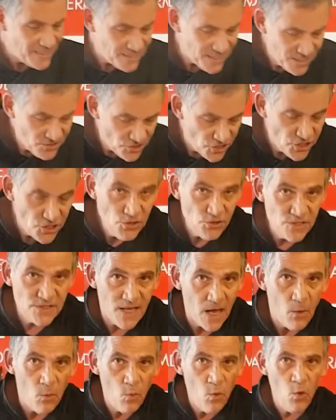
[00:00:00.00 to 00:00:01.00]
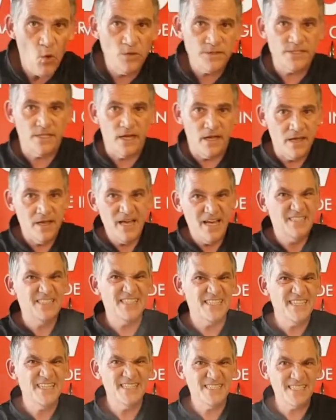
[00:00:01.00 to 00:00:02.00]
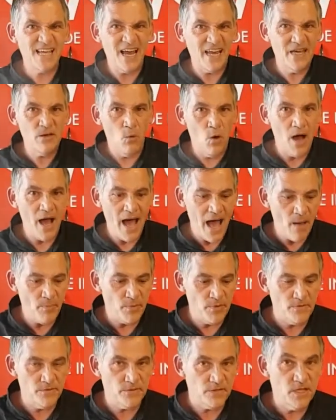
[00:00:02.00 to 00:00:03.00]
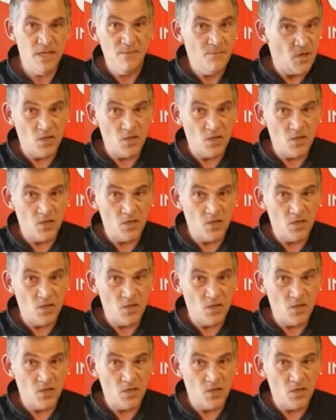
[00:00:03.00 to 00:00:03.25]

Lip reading: Let's introduce that water and see exactly what happens,